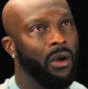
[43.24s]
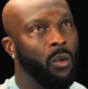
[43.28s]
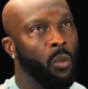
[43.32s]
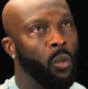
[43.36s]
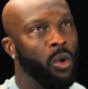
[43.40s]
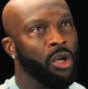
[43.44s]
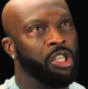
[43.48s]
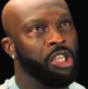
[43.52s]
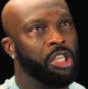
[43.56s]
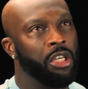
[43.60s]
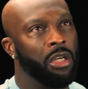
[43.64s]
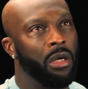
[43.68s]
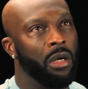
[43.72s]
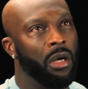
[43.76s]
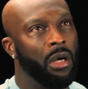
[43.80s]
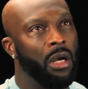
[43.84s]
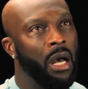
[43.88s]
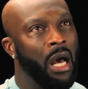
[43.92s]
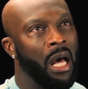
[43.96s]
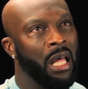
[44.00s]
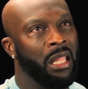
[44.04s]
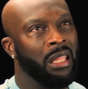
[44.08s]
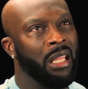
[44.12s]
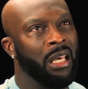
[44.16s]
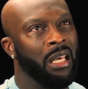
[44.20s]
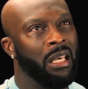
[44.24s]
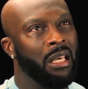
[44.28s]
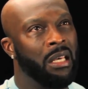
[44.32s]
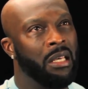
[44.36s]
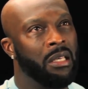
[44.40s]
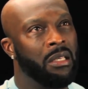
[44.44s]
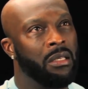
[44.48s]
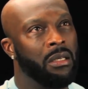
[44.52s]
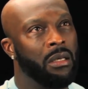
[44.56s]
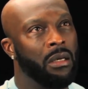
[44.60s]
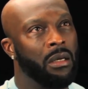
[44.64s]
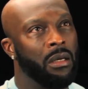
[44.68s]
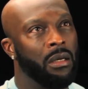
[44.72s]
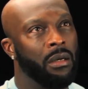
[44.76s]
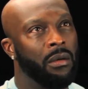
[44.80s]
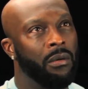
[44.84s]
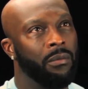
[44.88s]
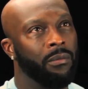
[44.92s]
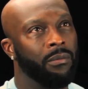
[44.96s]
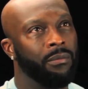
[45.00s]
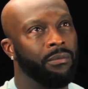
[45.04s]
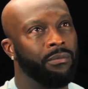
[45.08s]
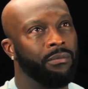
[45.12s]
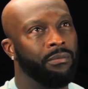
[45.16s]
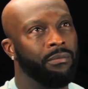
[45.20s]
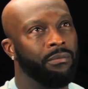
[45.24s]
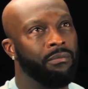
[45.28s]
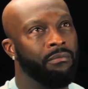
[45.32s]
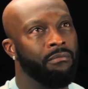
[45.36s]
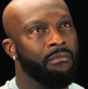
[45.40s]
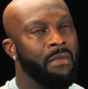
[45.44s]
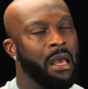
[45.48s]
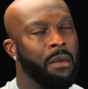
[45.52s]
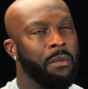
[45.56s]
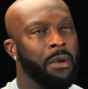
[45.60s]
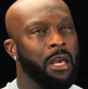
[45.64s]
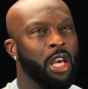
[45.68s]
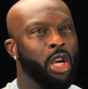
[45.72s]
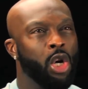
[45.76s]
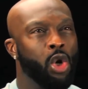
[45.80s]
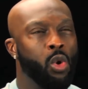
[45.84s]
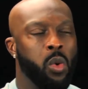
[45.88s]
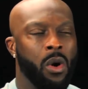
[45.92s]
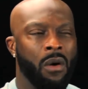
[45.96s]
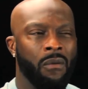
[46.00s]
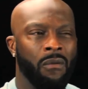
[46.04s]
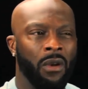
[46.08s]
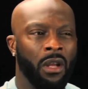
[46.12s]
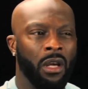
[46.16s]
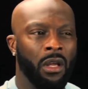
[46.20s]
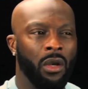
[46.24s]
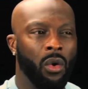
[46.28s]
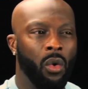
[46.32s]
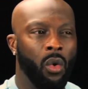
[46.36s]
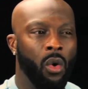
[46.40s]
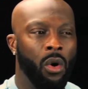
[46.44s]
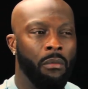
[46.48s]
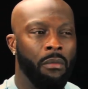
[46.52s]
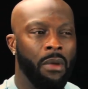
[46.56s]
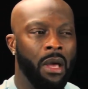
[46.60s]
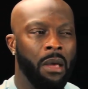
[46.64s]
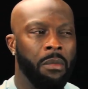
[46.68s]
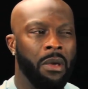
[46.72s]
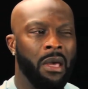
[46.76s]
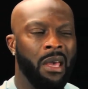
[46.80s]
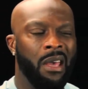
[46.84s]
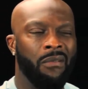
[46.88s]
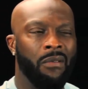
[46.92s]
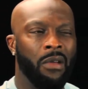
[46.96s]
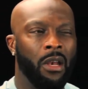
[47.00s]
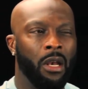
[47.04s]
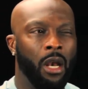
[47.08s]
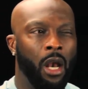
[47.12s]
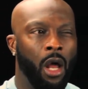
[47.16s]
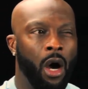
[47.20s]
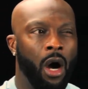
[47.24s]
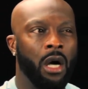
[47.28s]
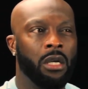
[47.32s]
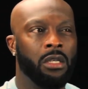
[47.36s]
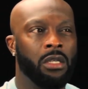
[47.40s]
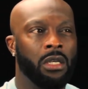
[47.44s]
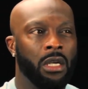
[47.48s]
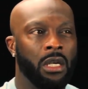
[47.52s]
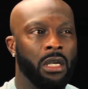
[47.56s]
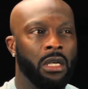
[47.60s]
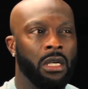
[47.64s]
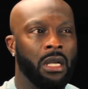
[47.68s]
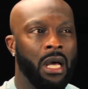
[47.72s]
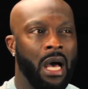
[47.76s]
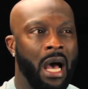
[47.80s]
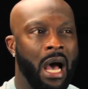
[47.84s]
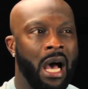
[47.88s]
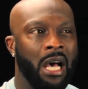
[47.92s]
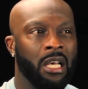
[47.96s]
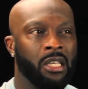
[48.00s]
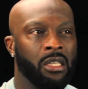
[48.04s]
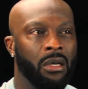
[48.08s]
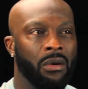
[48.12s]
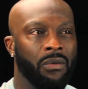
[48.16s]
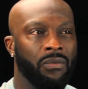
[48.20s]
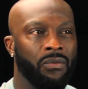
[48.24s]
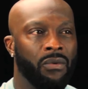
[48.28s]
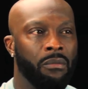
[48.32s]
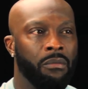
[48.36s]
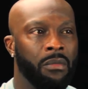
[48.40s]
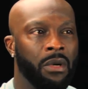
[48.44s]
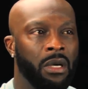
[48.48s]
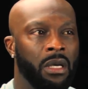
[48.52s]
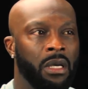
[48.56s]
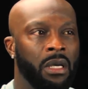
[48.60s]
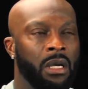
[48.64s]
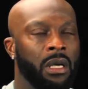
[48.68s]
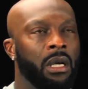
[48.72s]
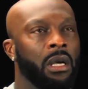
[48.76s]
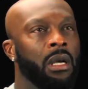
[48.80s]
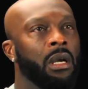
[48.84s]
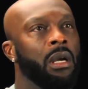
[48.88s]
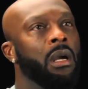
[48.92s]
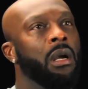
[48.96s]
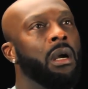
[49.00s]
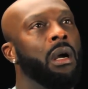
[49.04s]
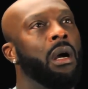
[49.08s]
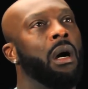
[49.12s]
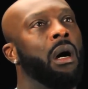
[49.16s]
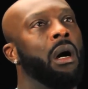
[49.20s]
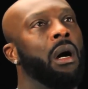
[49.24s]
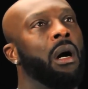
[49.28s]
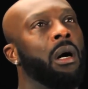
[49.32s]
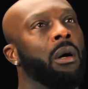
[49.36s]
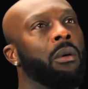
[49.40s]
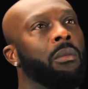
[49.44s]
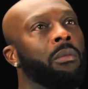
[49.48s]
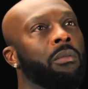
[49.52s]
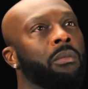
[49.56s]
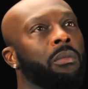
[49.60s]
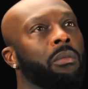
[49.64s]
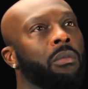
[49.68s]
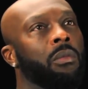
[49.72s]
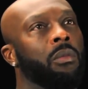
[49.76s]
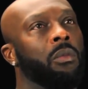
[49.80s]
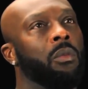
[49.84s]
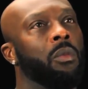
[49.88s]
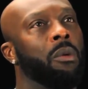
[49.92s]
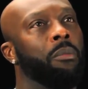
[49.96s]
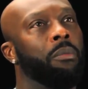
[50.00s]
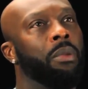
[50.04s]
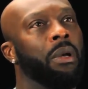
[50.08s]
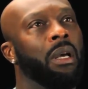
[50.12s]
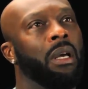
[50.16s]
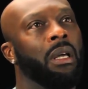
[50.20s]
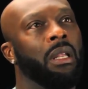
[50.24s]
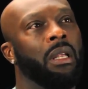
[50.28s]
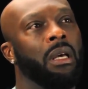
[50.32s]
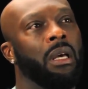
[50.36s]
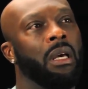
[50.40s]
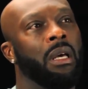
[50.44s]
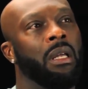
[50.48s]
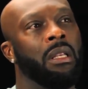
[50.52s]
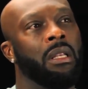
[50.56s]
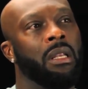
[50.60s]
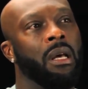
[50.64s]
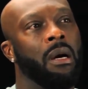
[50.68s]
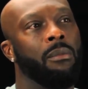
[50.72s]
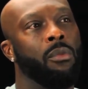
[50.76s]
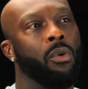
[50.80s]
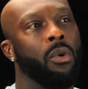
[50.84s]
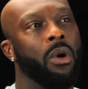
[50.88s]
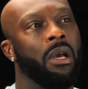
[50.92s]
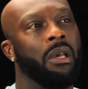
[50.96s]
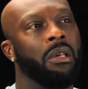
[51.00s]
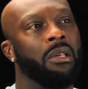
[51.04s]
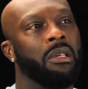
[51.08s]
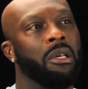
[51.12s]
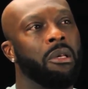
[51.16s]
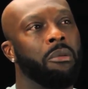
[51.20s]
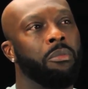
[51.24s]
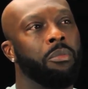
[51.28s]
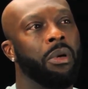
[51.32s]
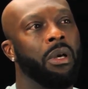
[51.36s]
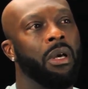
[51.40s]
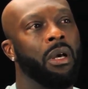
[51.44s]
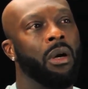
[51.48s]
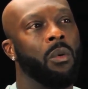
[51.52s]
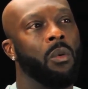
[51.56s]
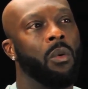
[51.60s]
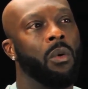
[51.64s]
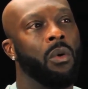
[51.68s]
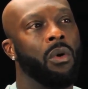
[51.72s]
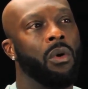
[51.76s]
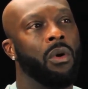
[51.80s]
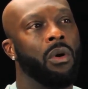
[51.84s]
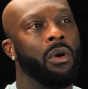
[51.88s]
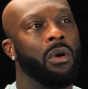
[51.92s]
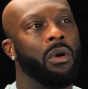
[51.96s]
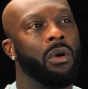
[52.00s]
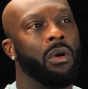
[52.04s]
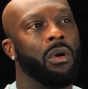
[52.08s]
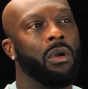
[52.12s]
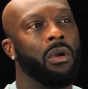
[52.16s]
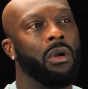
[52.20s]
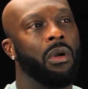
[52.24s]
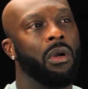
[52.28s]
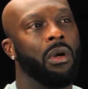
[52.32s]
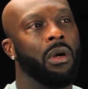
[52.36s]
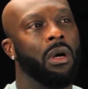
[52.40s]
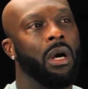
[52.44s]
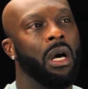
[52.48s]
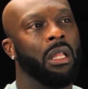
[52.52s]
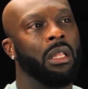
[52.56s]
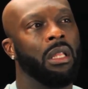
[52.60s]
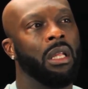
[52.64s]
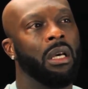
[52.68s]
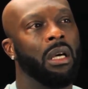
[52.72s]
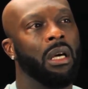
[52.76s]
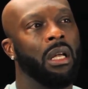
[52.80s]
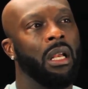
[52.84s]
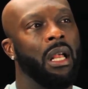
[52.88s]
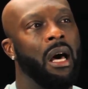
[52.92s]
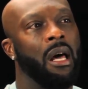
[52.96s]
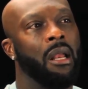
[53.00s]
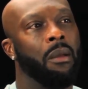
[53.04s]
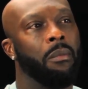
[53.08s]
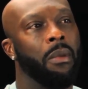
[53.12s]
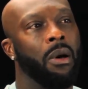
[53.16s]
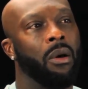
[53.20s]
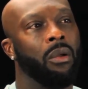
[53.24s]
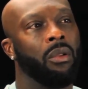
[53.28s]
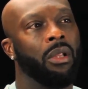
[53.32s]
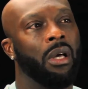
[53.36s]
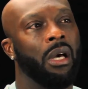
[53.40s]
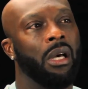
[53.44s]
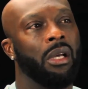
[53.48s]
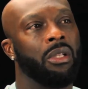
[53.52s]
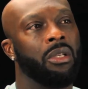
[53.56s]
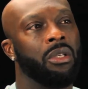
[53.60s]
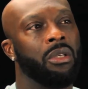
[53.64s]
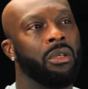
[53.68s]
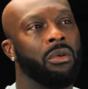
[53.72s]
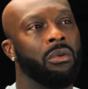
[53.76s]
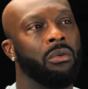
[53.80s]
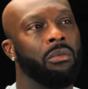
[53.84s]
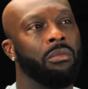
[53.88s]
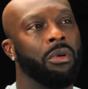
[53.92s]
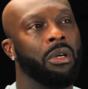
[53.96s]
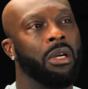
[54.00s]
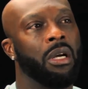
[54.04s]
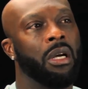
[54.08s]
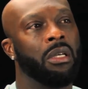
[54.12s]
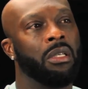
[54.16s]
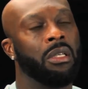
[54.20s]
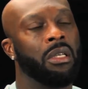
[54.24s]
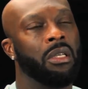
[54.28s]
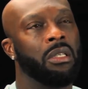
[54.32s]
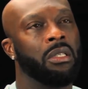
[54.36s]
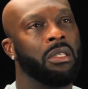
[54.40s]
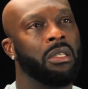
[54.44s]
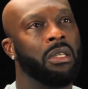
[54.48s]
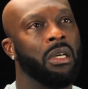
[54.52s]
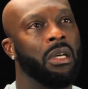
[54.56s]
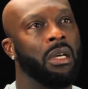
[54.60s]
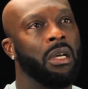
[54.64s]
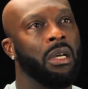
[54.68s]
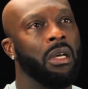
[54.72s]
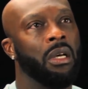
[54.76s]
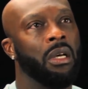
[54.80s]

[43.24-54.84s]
which I think is maybe equivalent or maybe even larger than an Oscar for me, um, would be an NAACP award. I think a lot about that too because it's